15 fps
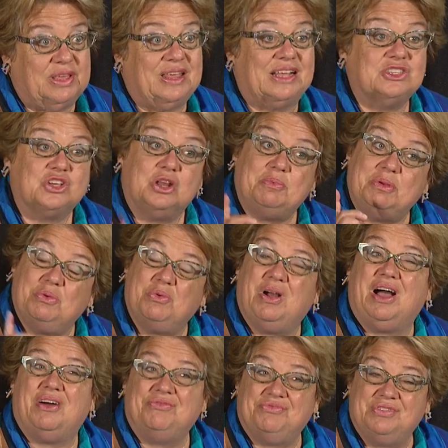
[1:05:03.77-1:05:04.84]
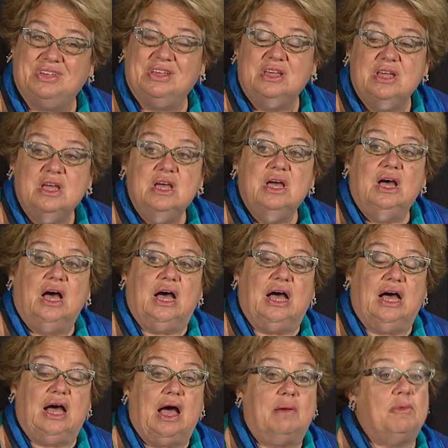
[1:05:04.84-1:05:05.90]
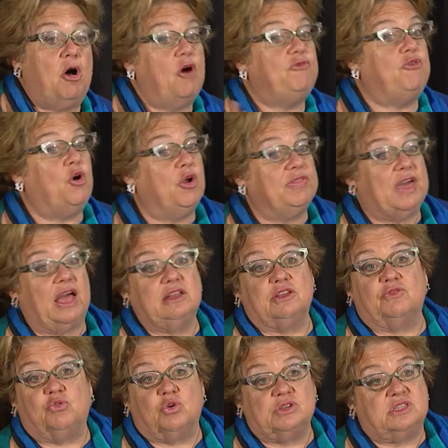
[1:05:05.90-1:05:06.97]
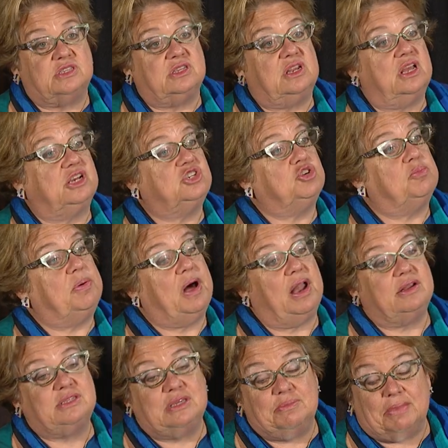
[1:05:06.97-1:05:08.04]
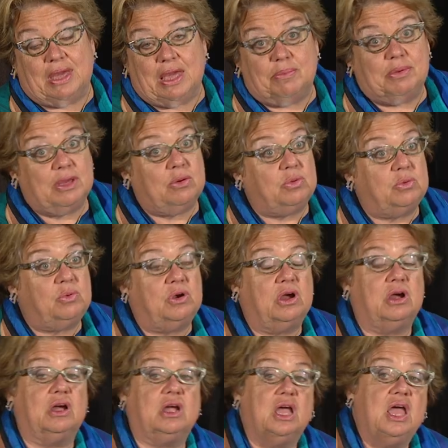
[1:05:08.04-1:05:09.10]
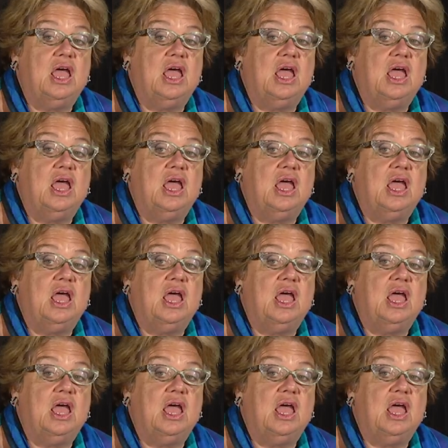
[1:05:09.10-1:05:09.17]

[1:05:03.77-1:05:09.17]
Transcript: That's gonna be rough. I'm all for that. Divorce is a national policy. Maybe it would work.